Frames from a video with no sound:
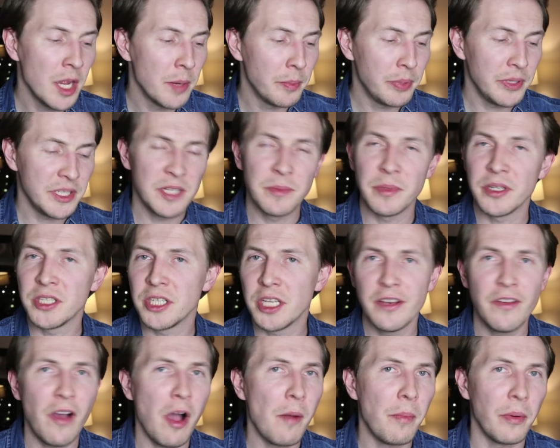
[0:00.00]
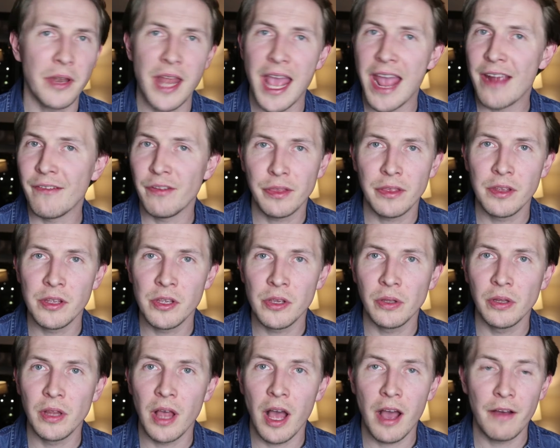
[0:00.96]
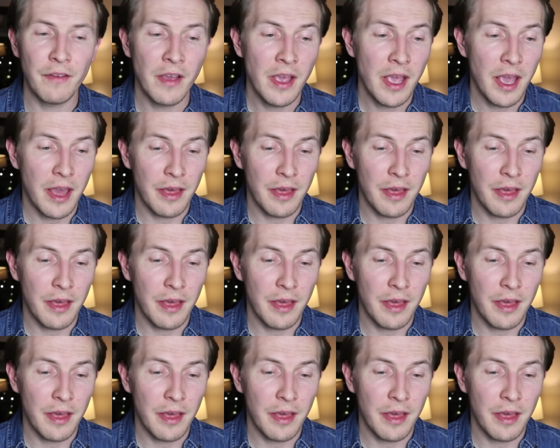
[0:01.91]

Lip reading: pretty much give up on everything you love,